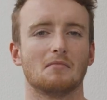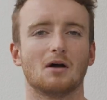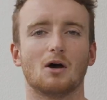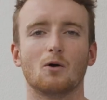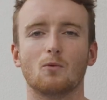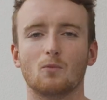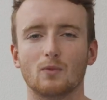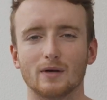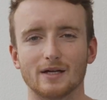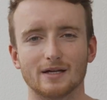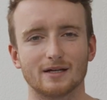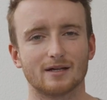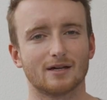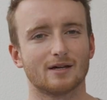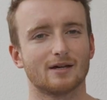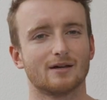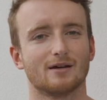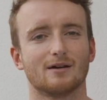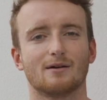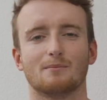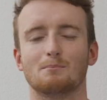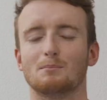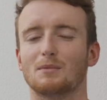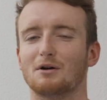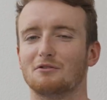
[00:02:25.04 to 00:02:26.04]

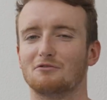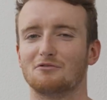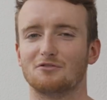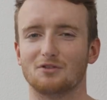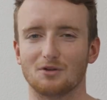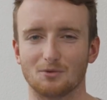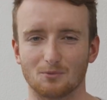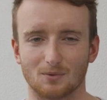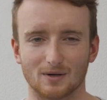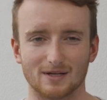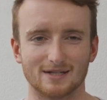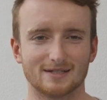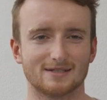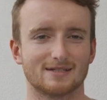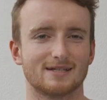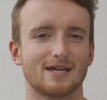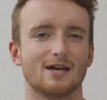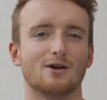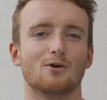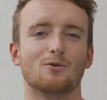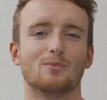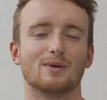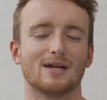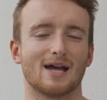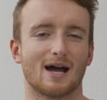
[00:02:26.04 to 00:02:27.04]
a few weeks,
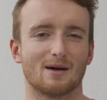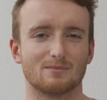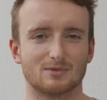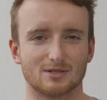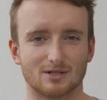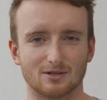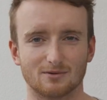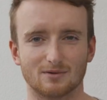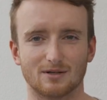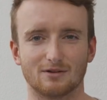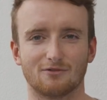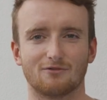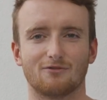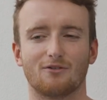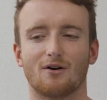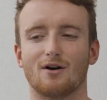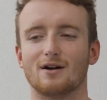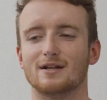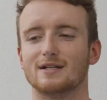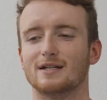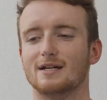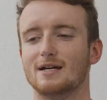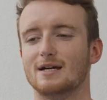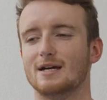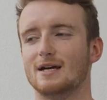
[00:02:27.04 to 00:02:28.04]
it will be absolutely
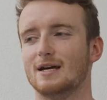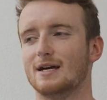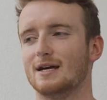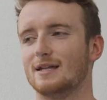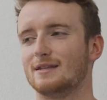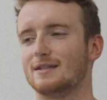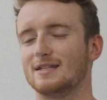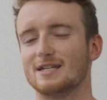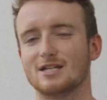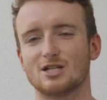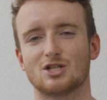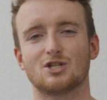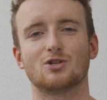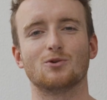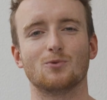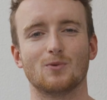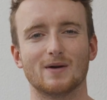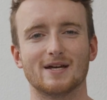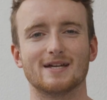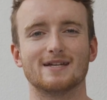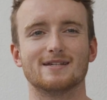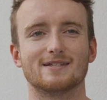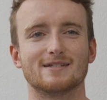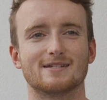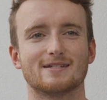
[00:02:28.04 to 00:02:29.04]
fine. The issue
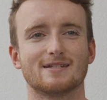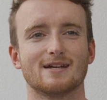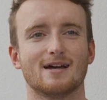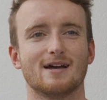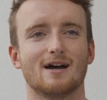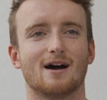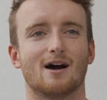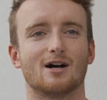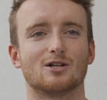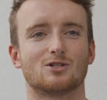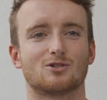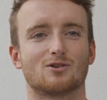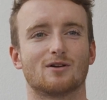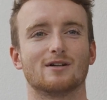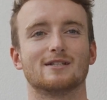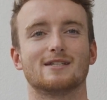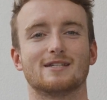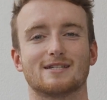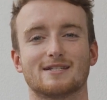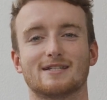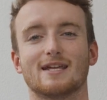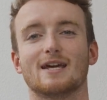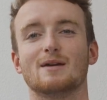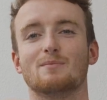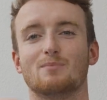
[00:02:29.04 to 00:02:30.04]
is, I tried
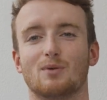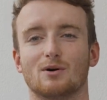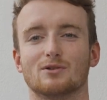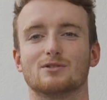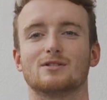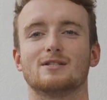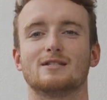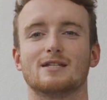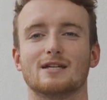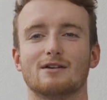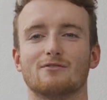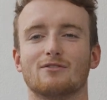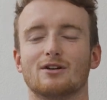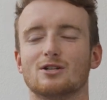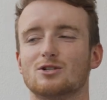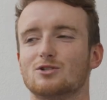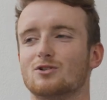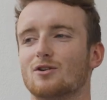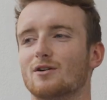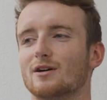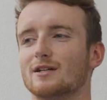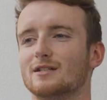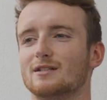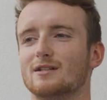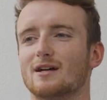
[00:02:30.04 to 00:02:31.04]
to stay positive and
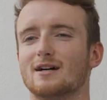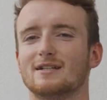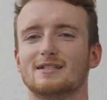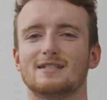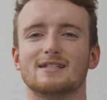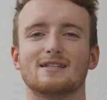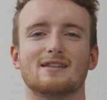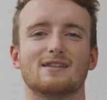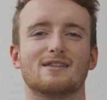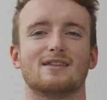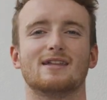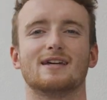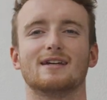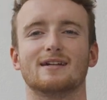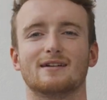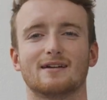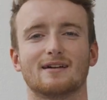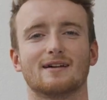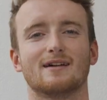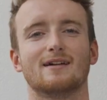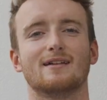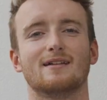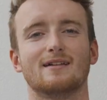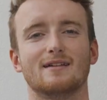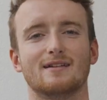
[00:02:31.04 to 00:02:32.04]
I didn't
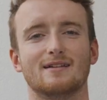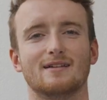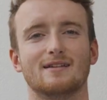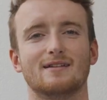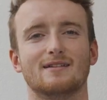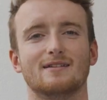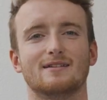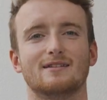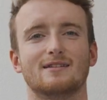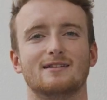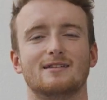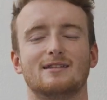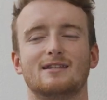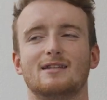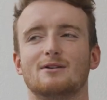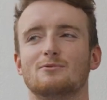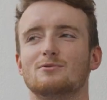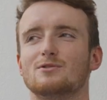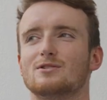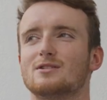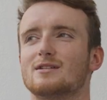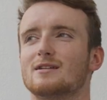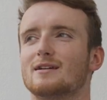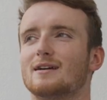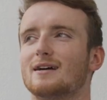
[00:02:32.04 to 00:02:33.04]
think there
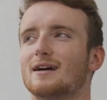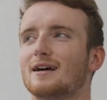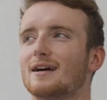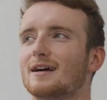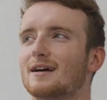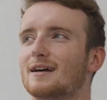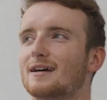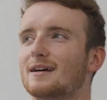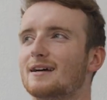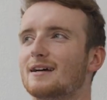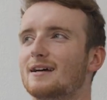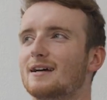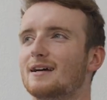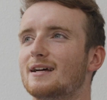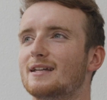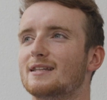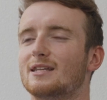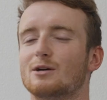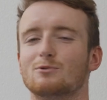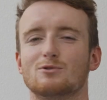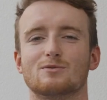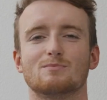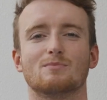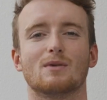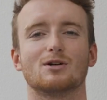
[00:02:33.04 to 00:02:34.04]
was
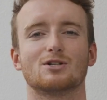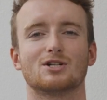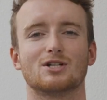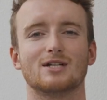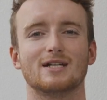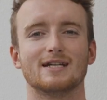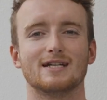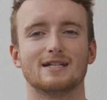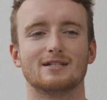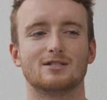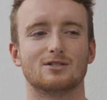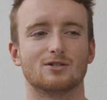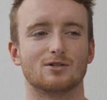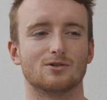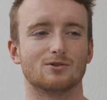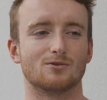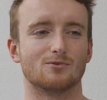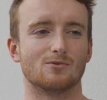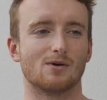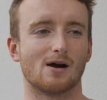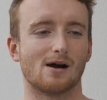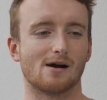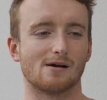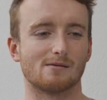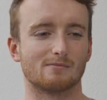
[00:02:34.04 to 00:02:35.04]
much need
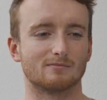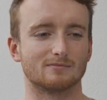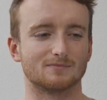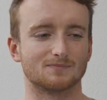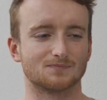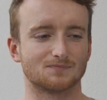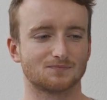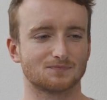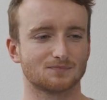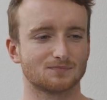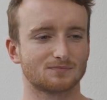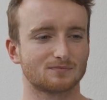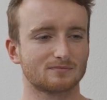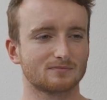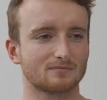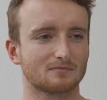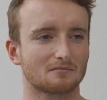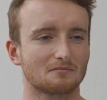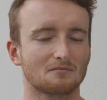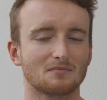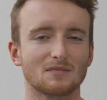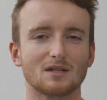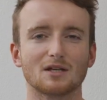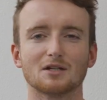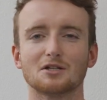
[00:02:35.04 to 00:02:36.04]
to
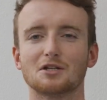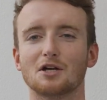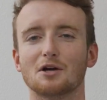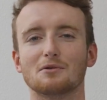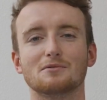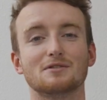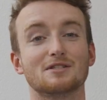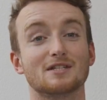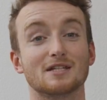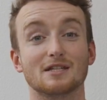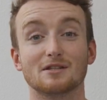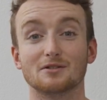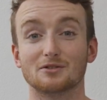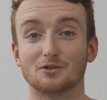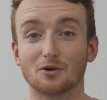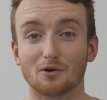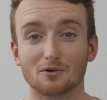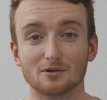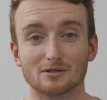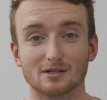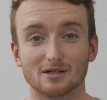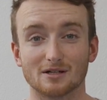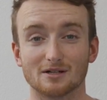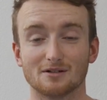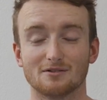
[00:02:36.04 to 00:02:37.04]
go and see the
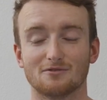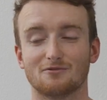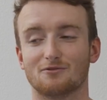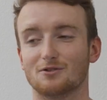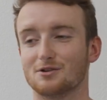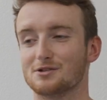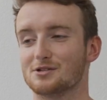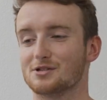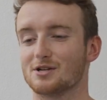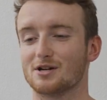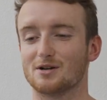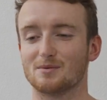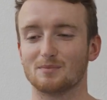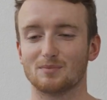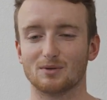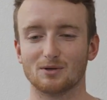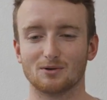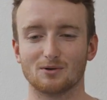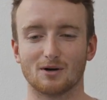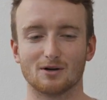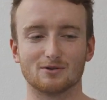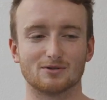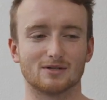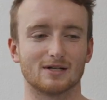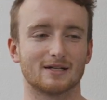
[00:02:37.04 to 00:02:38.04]
doctor, for
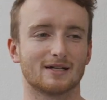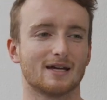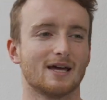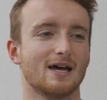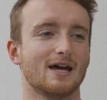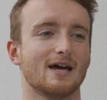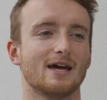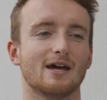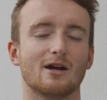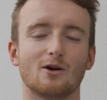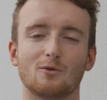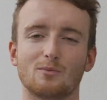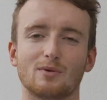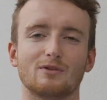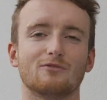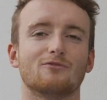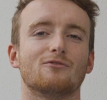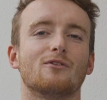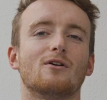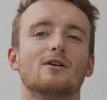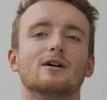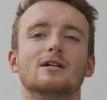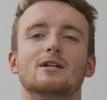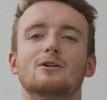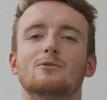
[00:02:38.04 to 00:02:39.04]
example. I was like, it'll be
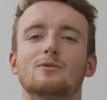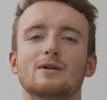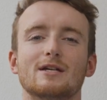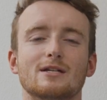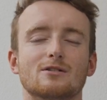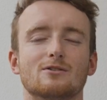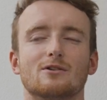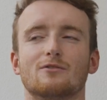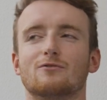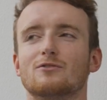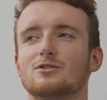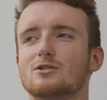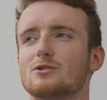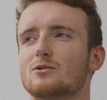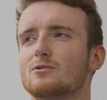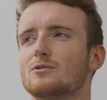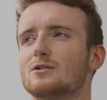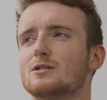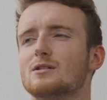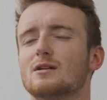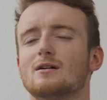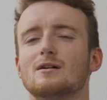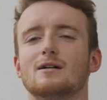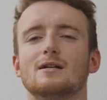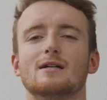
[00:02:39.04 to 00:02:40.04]
fine, it will ease off as long
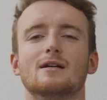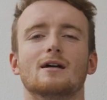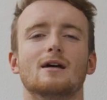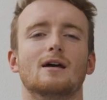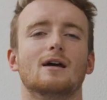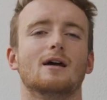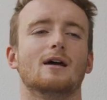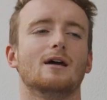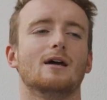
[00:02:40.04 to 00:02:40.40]
as I,